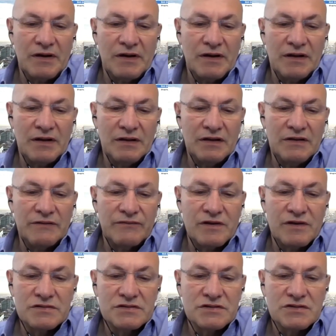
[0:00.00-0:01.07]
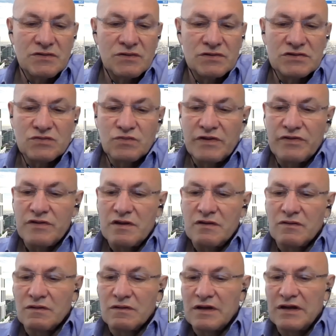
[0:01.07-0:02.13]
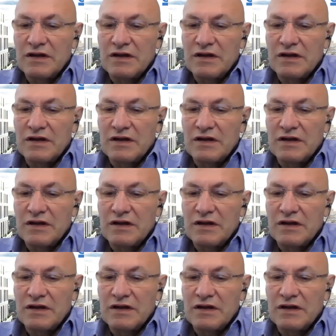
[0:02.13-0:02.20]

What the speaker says: I'll leave those thoughts with you.